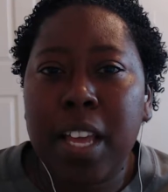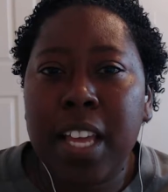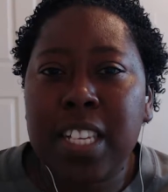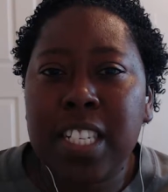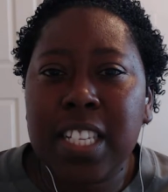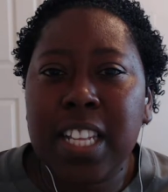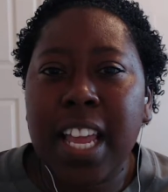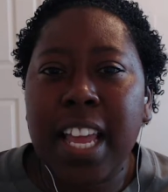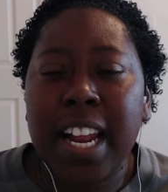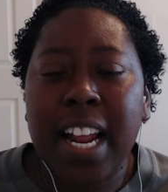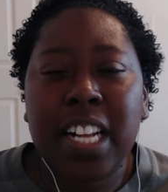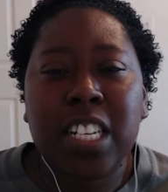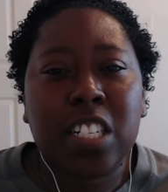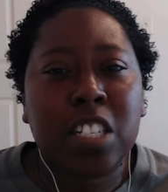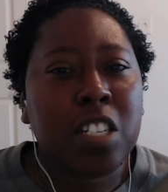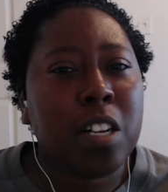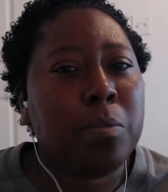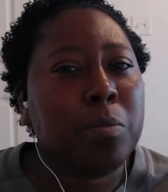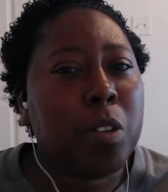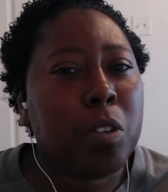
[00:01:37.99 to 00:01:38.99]
Instead, I
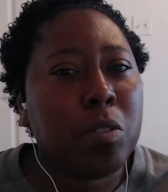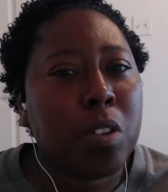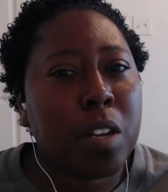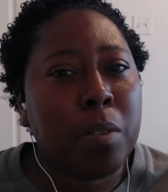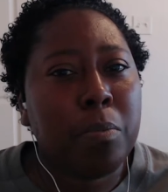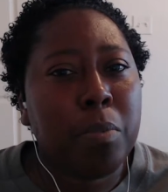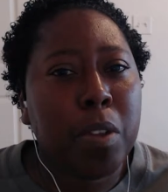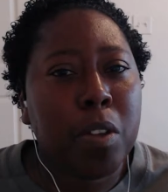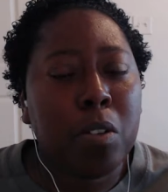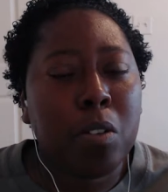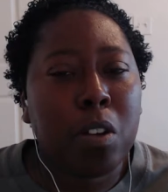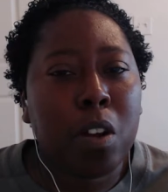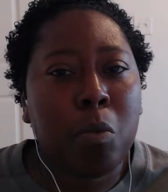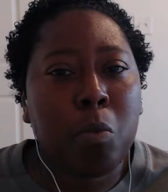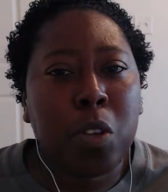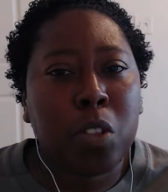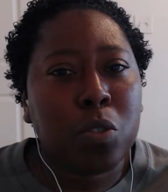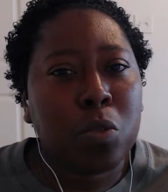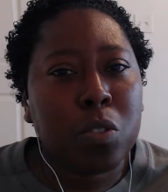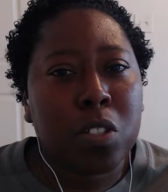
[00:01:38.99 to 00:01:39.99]
just jumped on the computer and
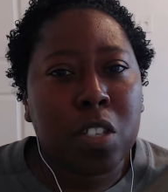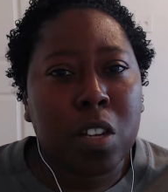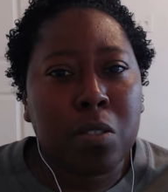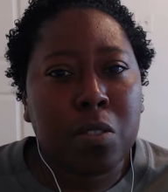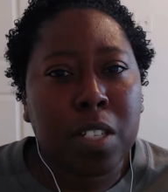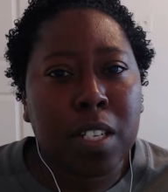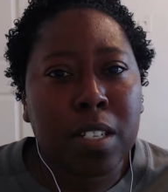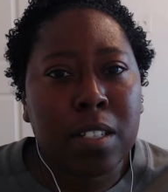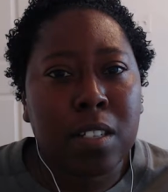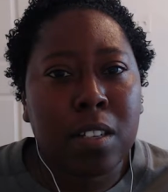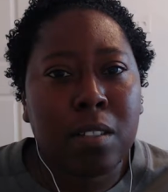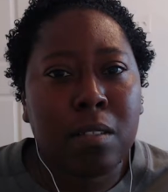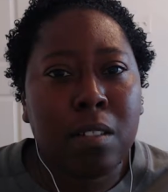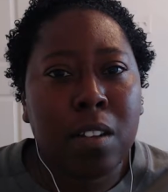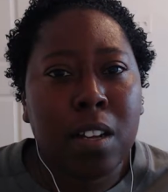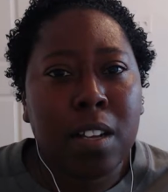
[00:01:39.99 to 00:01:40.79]
went through a search engine.